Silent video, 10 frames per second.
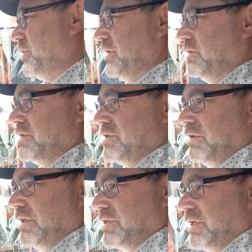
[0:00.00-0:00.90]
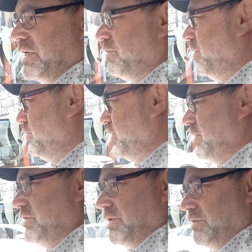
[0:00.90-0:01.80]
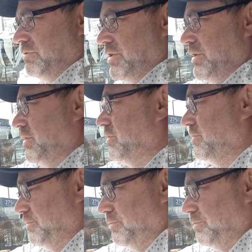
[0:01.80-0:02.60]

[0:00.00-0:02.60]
brake lights don't actually come on when you're using the regenerative